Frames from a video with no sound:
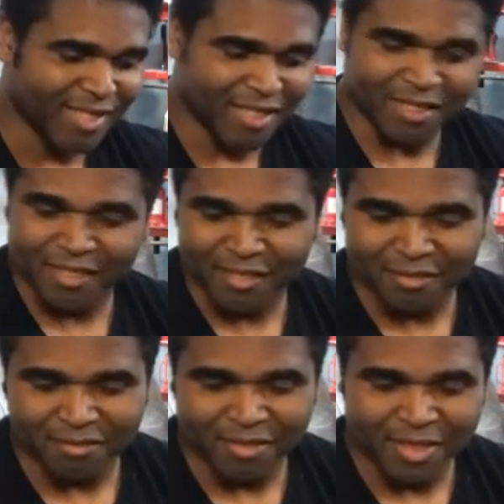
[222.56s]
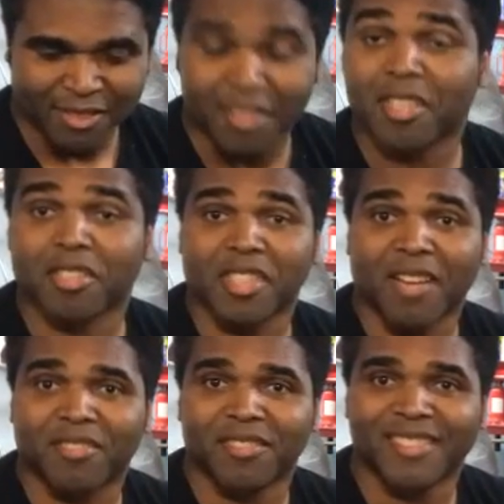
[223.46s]
That's the center
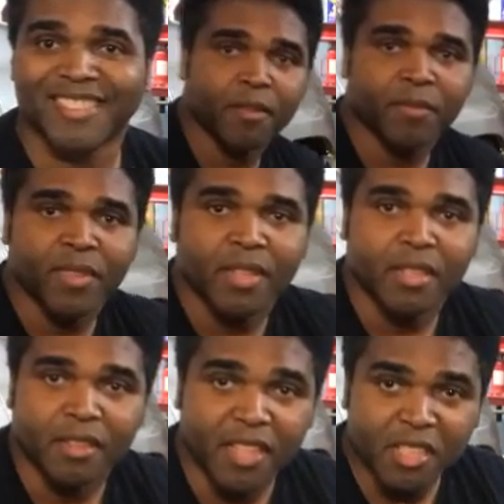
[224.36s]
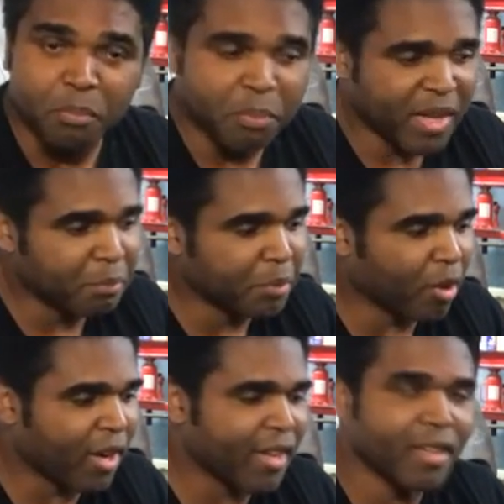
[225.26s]
shaft. This big
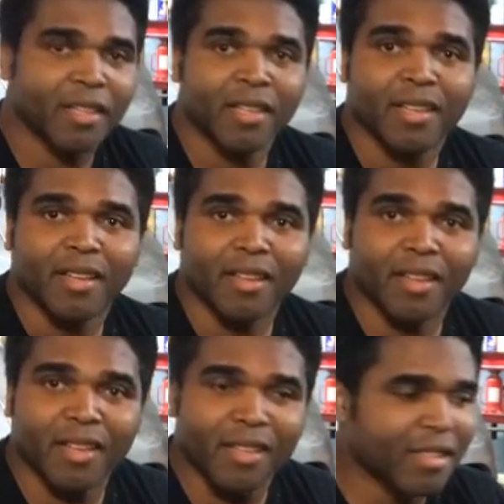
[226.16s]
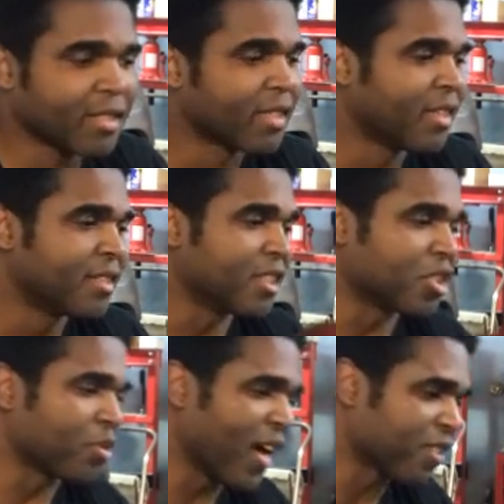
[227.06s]
boy is
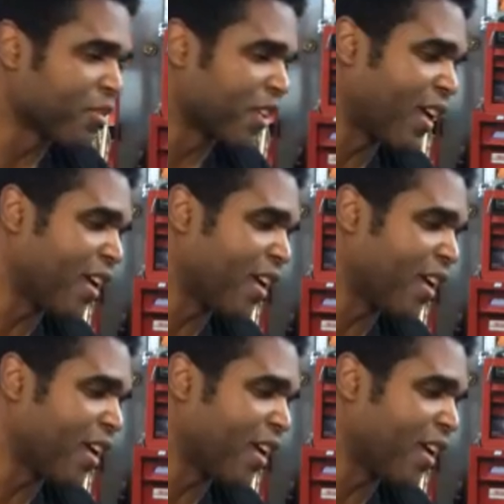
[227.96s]
the transfer